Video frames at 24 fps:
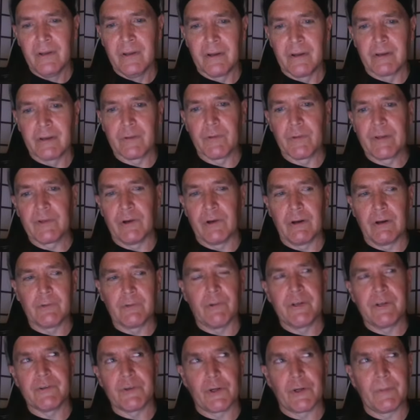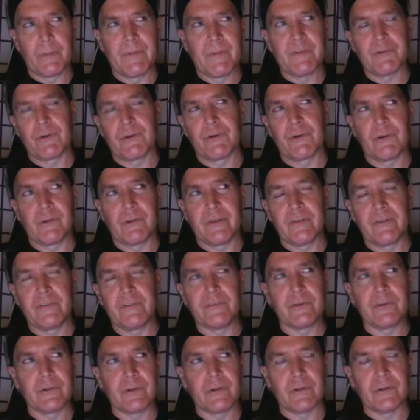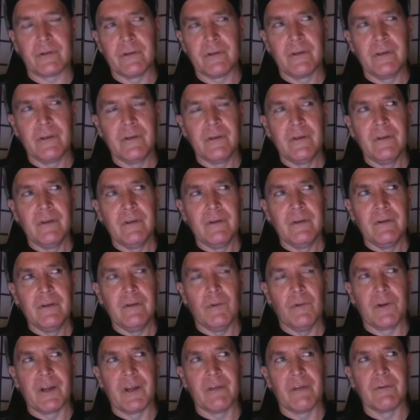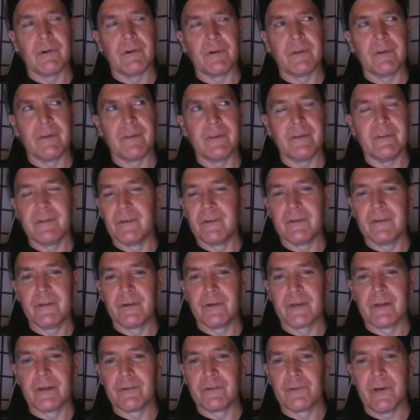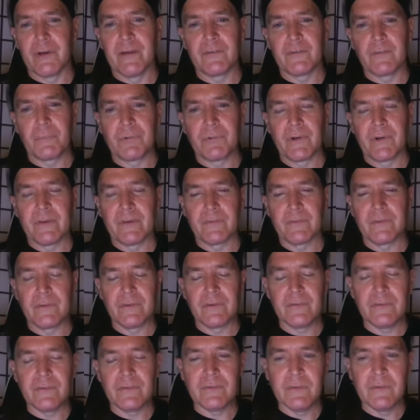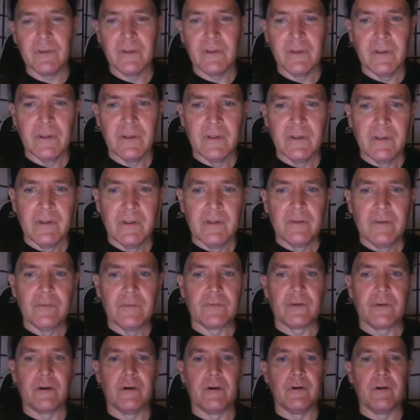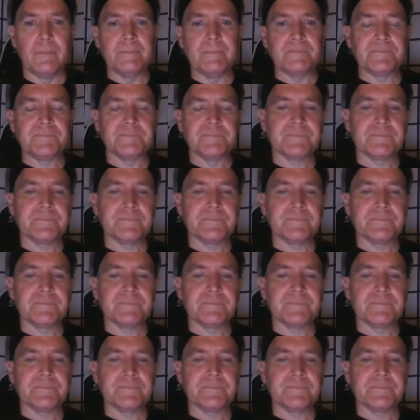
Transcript: because if we talk to a German journalist or whatever, they're they're going to try and suppress this. So